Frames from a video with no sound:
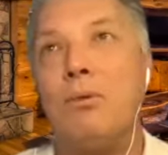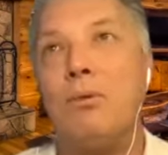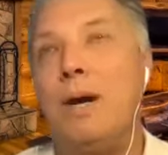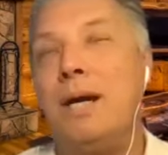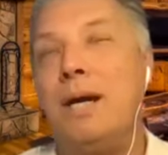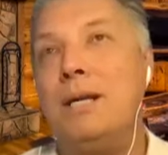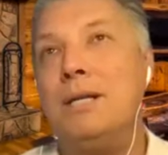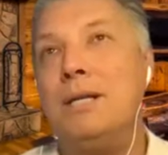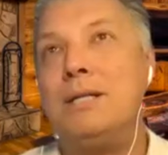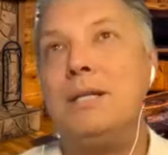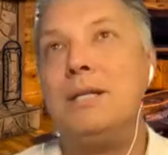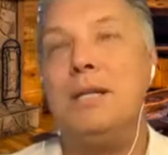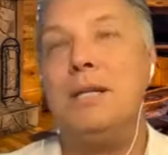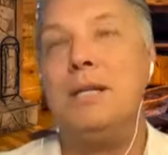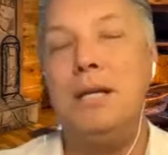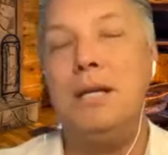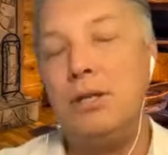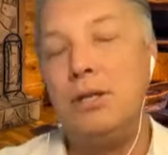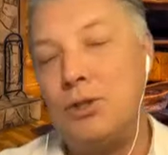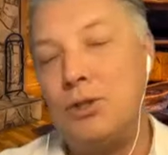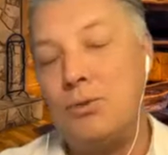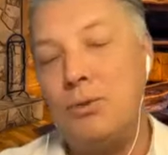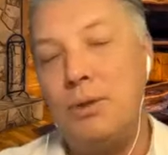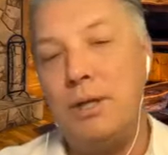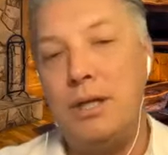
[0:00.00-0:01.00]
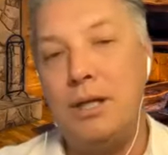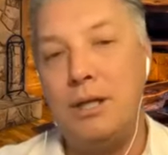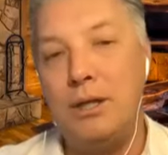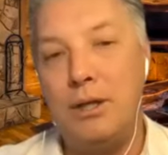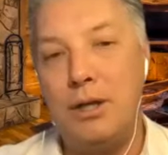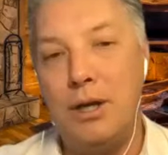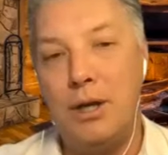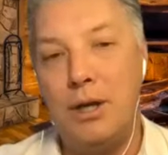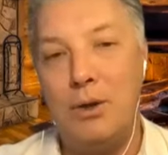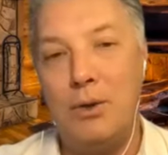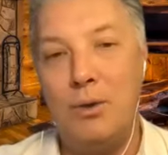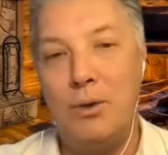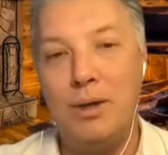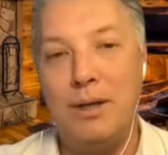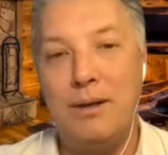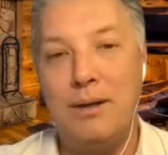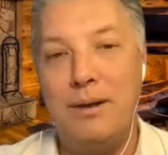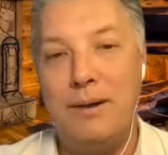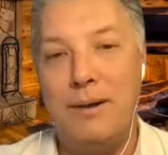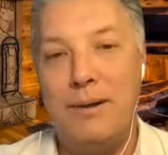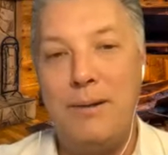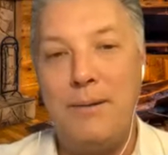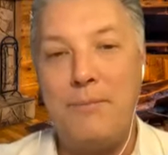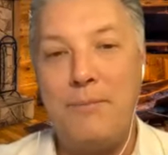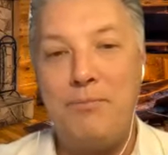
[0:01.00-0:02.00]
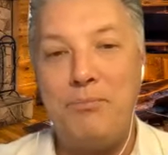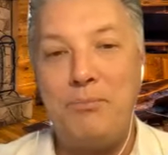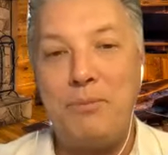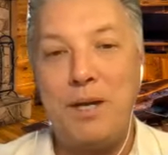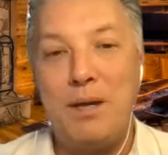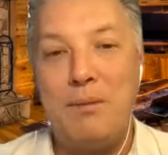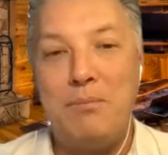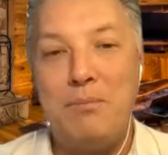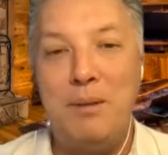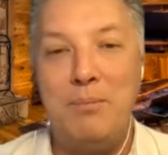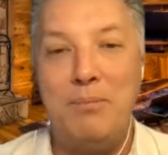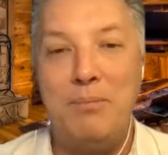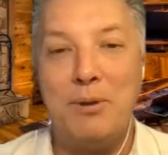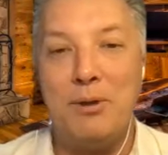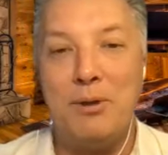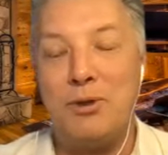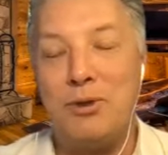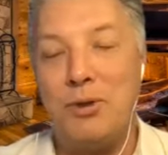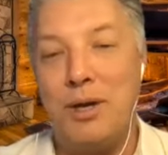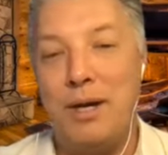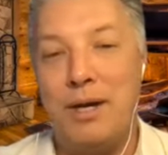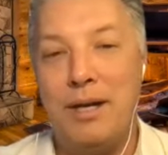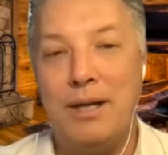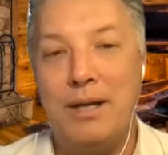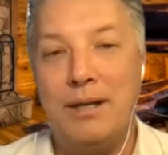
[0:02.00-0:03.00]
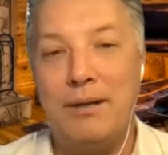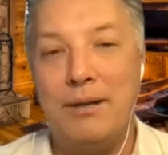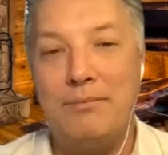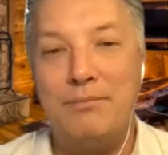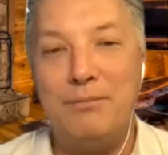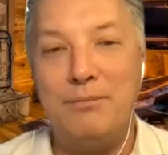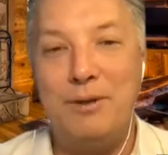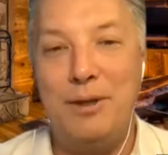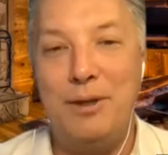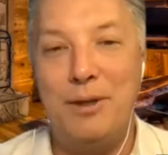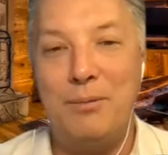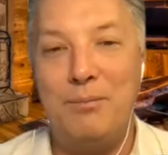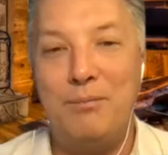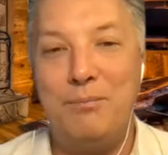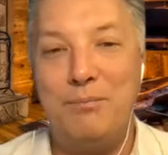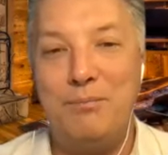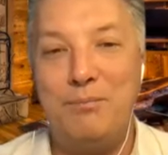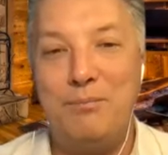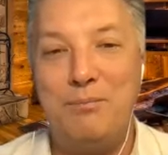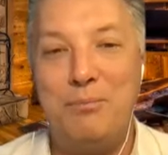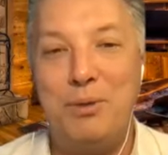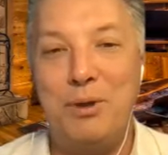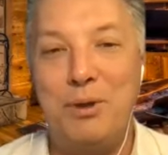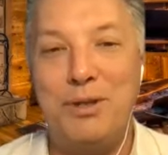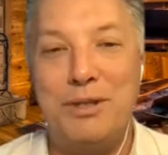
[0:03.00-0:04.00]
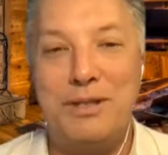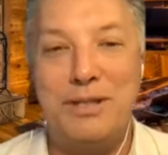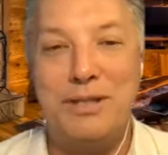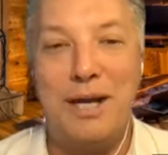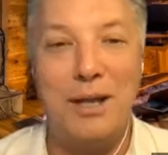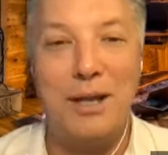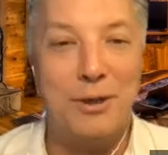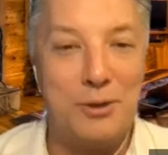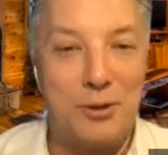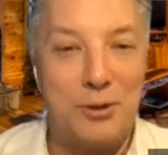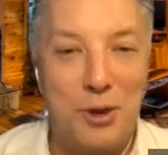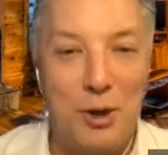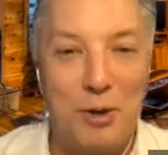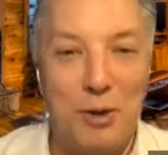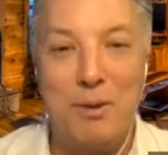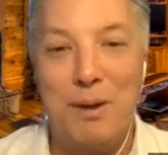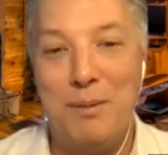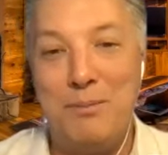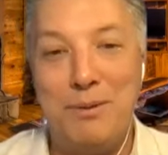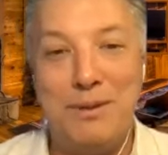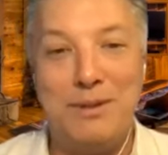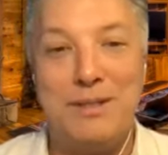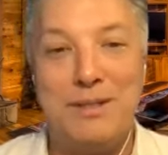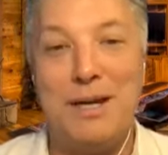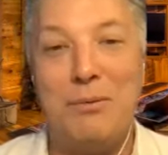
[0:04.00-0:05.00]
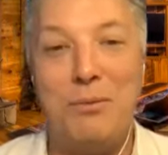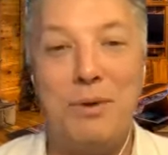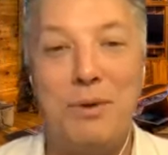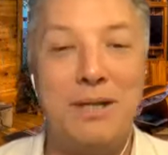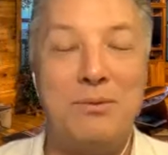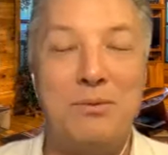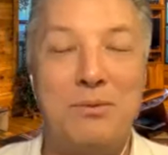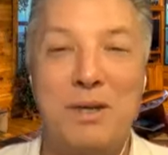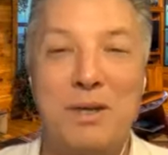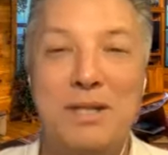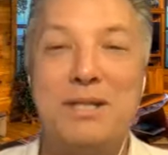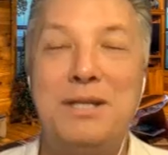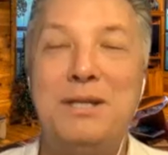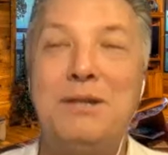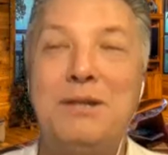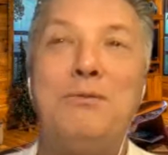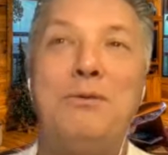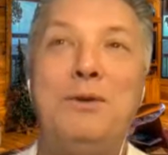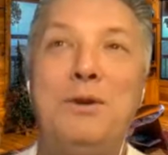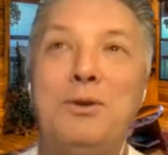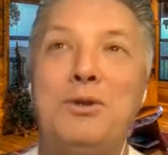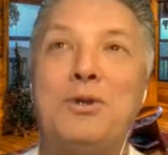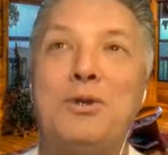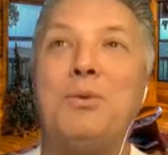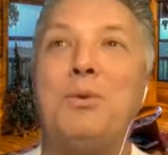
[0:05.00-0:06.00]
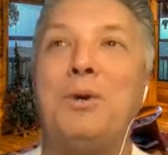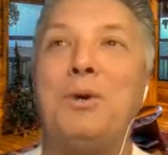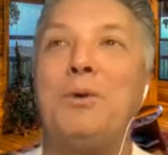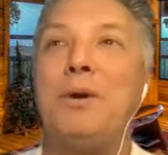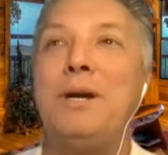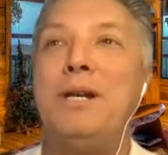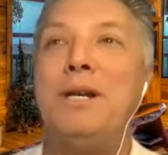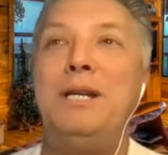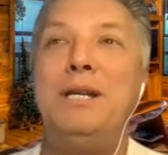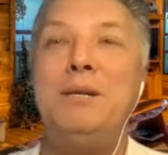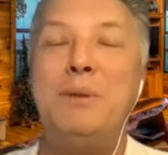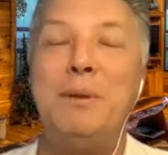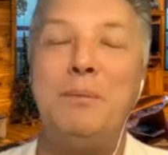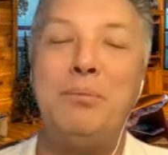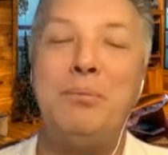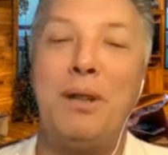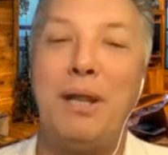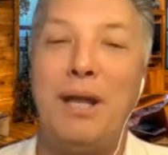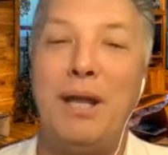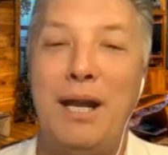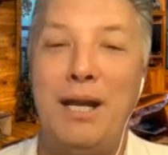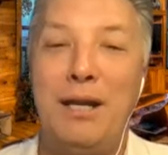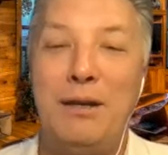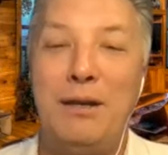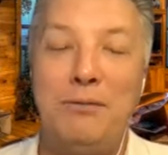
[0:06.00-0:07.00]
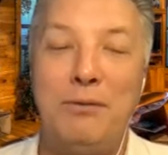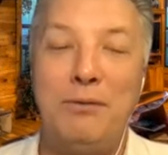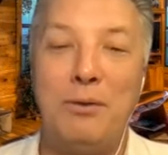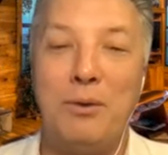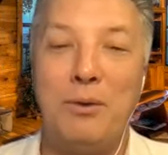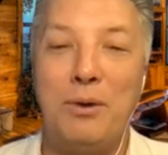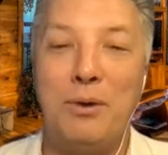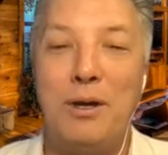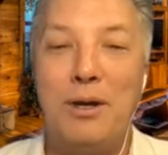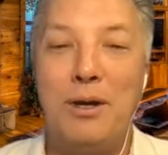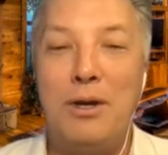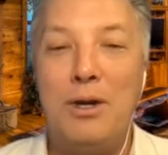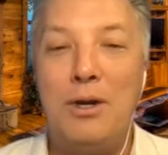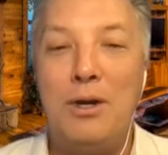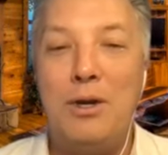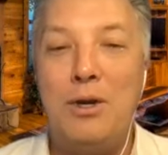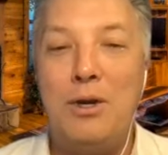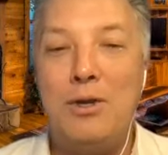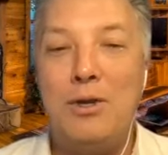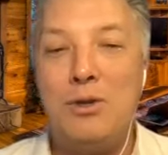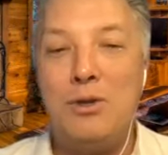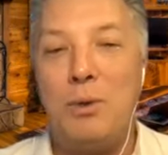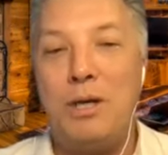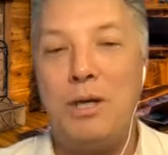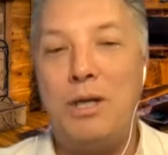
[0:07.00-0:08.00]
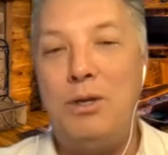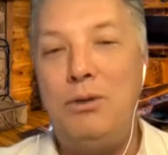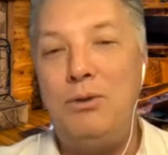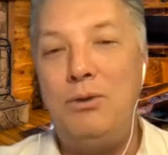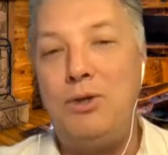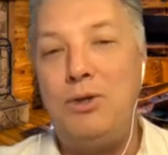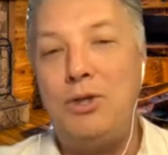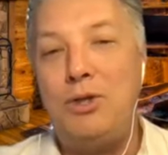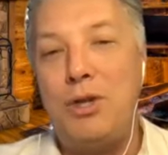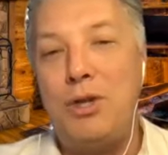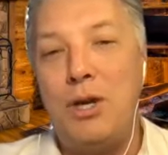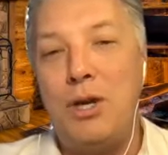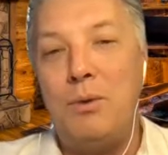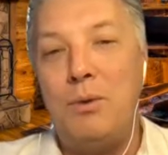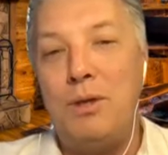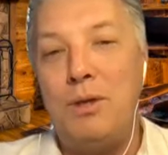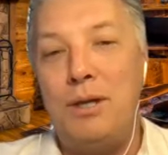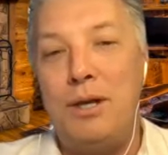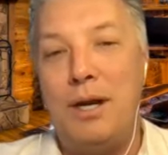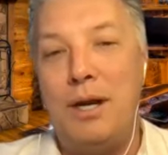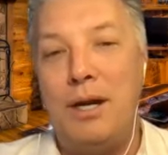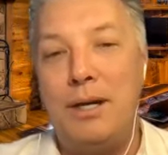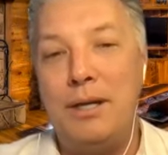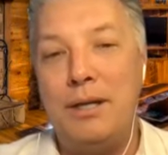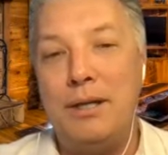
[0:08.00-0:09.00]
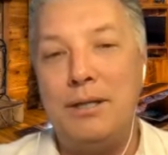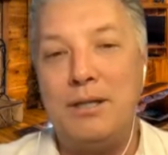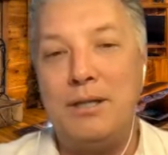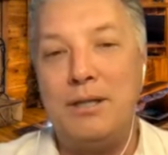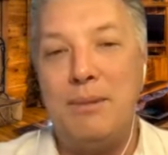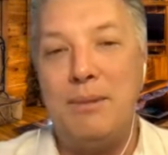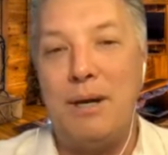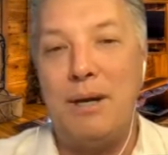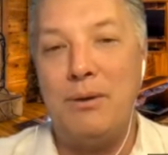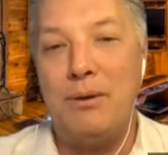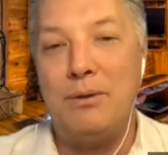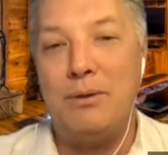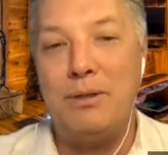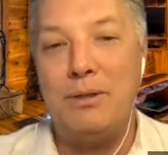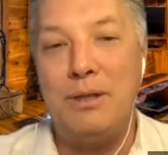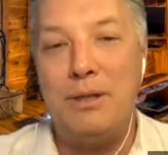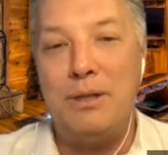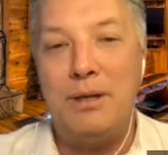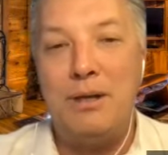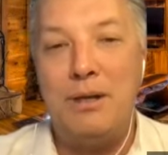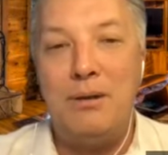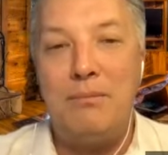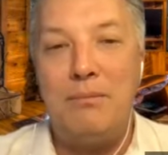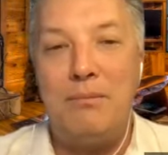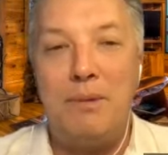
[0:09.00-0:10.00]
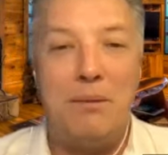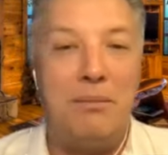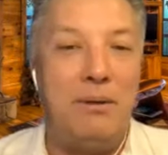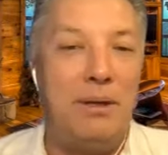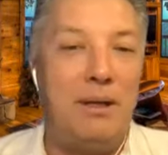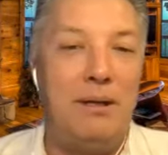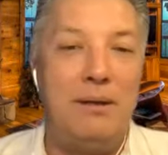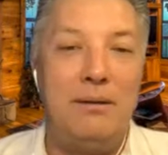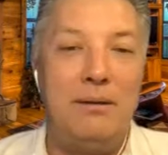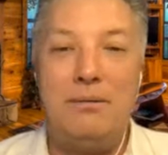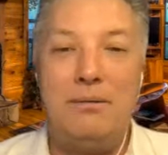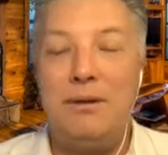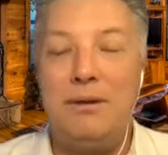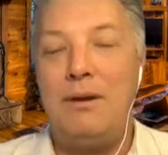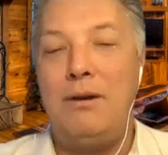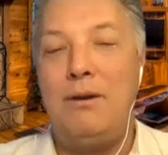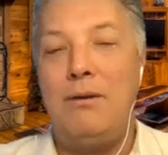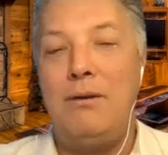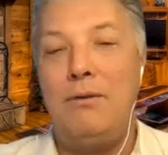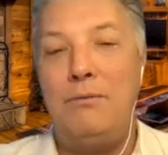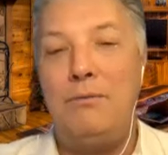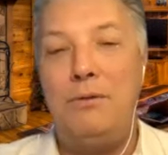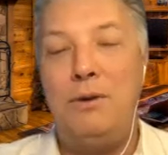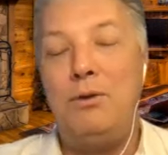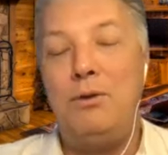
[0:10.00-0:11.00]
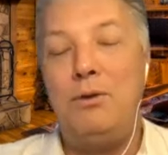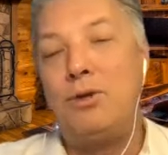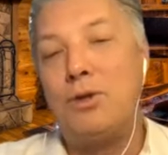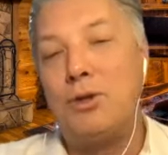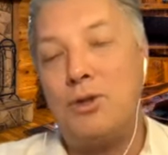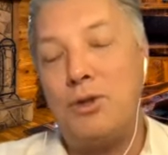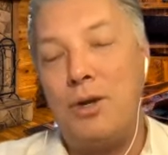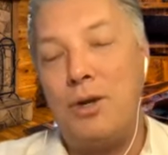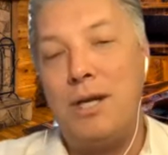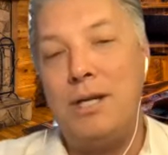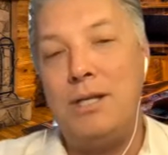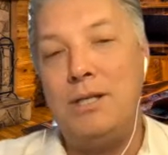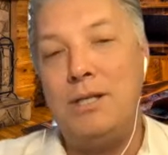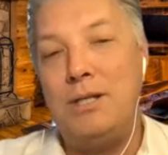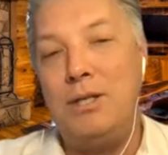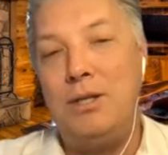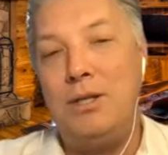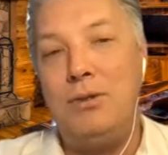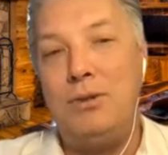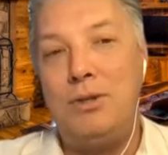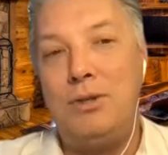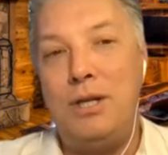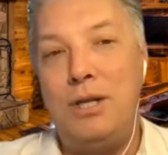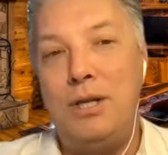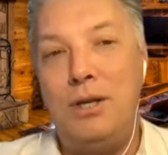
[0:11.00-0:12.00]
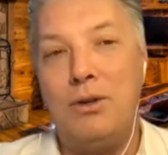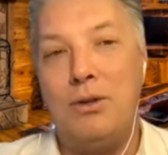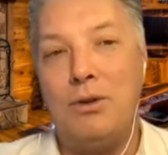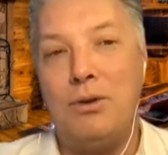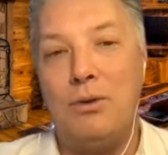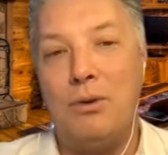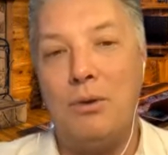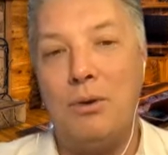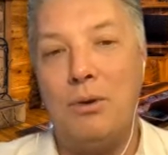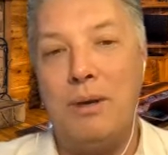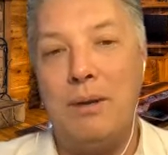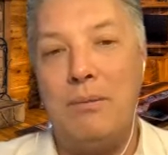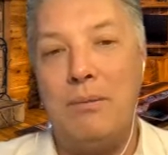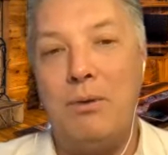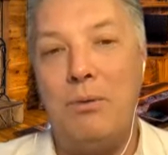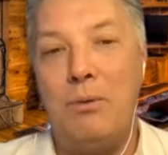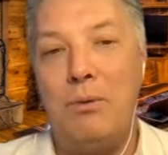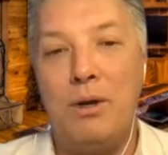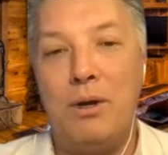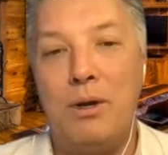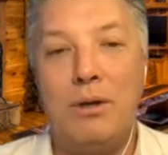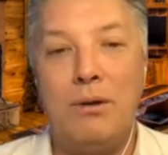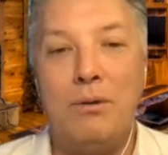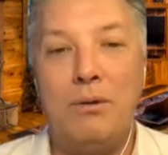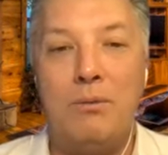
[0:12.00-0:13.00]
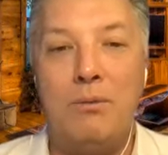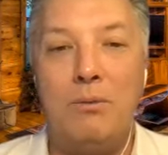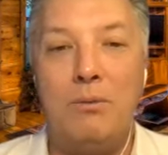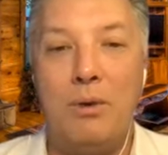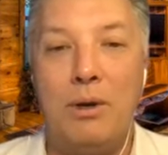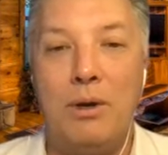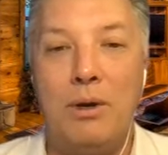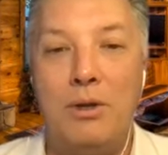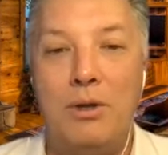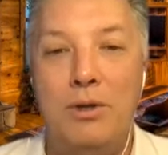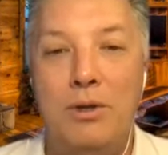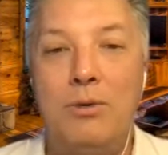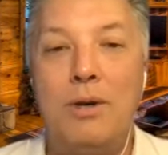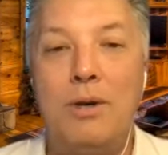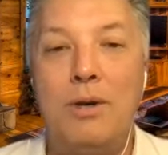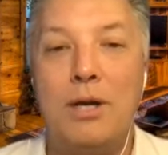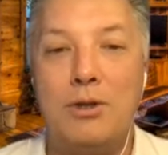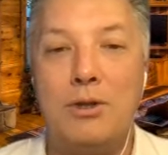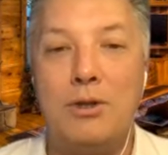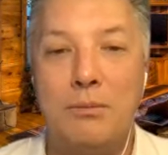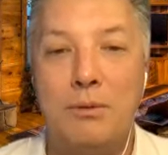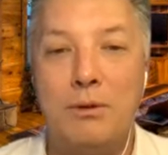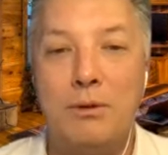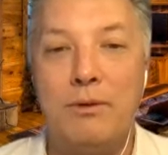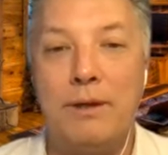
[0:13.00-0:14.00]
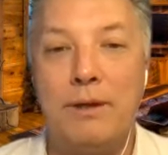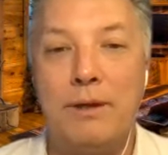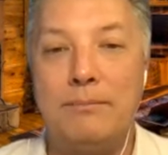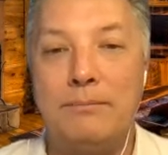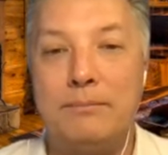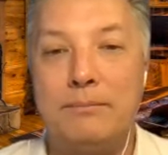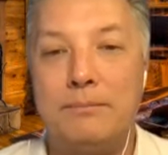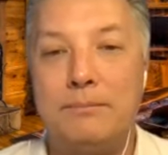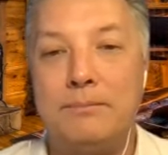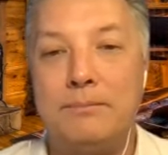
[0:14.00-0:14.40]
ways the industry can go, and people are trying to, put the telescope up and say, what's in the future? What do I need to be planning for? So what can you share with the audience about maybe future trends you see, or maybe where you guys are moving?